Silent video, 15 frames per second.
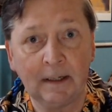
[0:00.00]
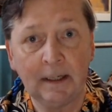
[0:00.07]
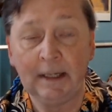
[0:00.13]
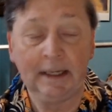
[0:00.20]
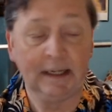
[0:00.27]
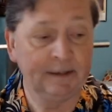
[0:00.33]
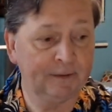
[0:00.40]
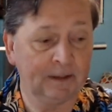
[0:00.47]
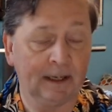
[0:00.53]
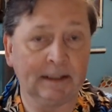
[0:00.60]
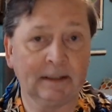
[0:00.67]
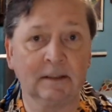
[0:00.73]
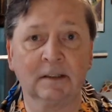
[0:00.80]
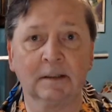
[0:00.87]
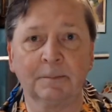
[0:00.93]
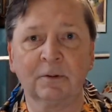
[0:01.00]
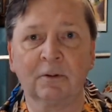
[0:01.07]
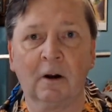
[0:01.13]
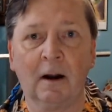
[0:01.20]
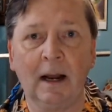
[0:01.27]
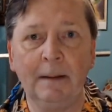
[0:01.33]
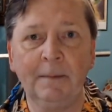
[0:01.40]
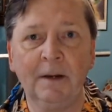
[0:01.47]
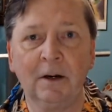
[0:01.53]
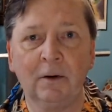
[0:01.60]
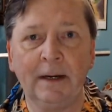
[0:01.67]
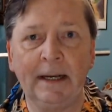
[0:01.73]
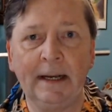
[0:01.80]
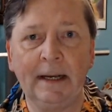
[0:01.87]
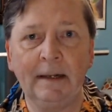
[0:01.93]
If you'd like to subscribe, go
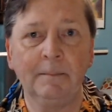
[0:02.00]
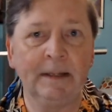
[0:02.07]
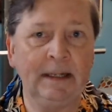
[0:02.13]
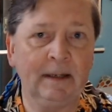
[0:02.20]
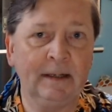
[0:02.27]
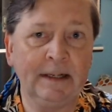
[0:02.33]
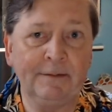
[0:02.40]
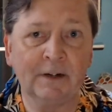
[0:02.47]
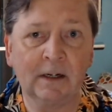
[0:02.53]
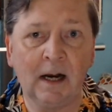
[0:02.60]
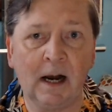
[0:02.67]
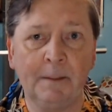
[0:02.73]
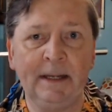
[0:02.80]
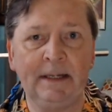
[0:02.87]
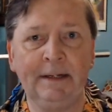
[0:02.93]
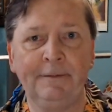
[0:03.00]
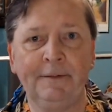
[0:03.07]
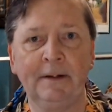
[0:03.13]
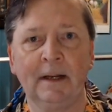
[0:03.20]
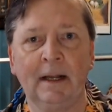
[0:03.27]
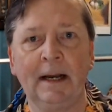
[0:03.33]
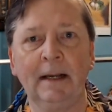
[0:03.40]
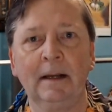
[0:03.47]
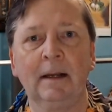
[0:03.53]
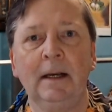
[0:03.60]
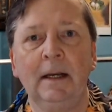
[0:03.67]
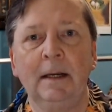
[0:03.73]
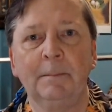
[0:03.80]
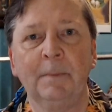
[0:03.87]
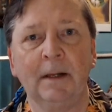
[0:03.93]
ahead, leave a comment if you'd like.
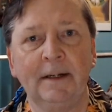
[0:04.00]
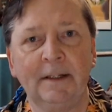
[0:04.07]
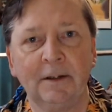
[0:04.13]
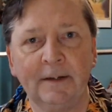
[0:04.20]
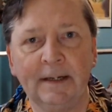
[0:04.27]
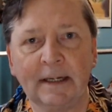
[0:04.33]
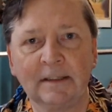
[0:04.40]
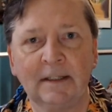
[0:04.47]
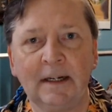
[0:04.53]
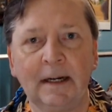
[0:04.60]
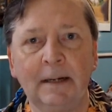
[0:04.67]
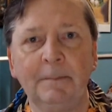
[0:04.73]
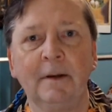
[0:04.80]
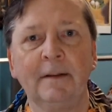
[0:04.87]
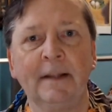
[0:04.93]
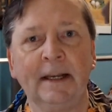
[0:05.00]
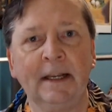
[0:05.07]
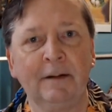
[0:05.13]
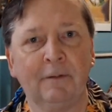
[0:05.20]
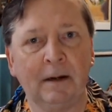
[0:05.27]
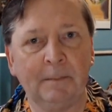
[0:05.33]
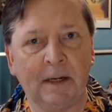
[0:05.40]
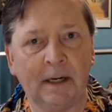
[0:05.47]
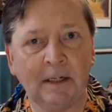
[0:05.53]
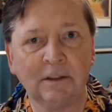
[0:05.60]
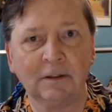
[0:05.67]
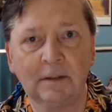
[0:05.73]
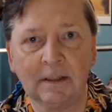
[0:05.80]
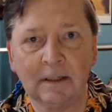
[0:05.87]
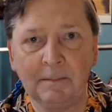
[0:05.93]
But until next time, thank you very
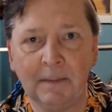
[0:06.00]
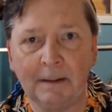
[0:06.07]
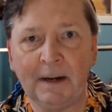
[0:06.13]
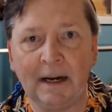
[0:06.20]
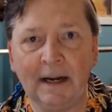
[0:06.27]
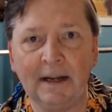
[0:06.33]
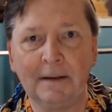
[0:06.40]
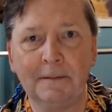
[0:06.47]
much. Bye-bye.